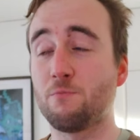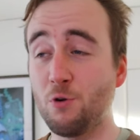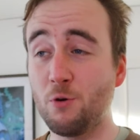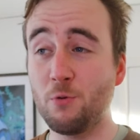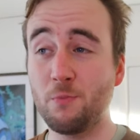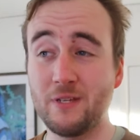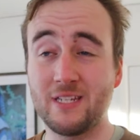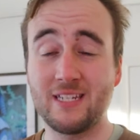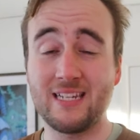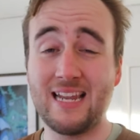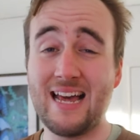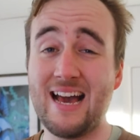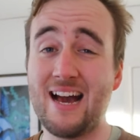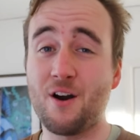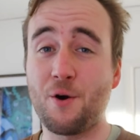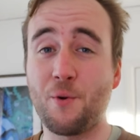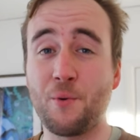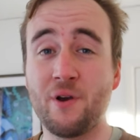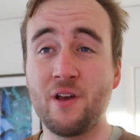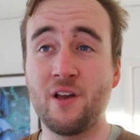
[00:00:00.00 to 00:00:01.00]
Problem is
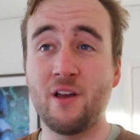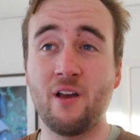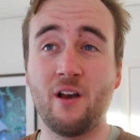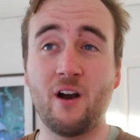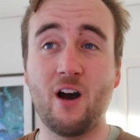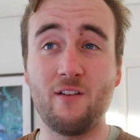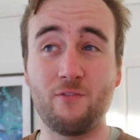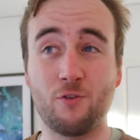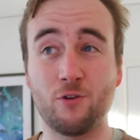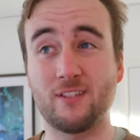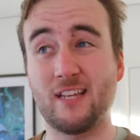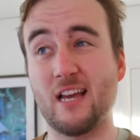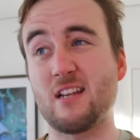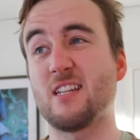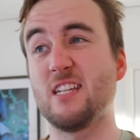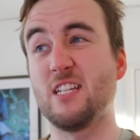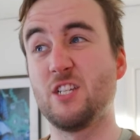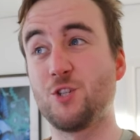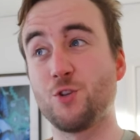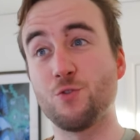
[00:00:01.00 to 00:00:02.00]
now, I've got to
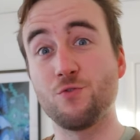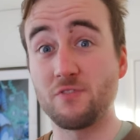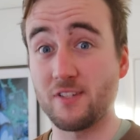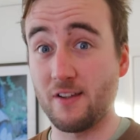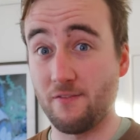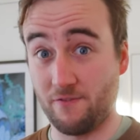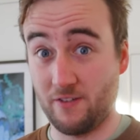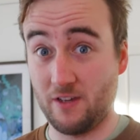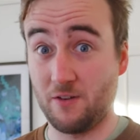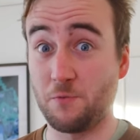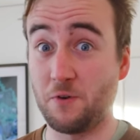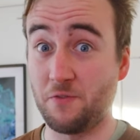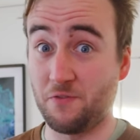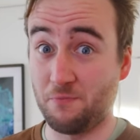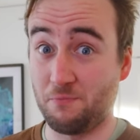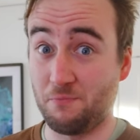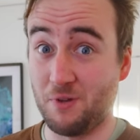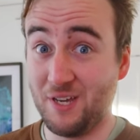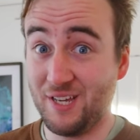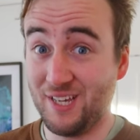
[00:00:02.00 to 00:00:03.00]
actually do something with
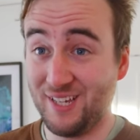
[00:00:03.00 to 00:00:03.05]
them.